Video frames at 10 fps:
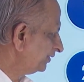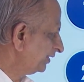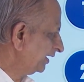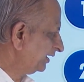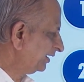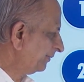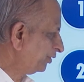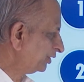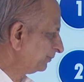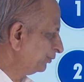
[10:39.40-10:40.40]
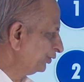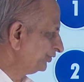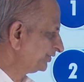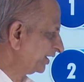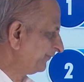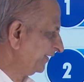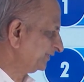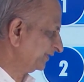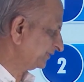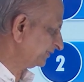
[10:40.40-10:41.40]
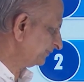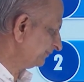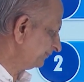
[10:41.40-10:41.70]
Then about moon surfaces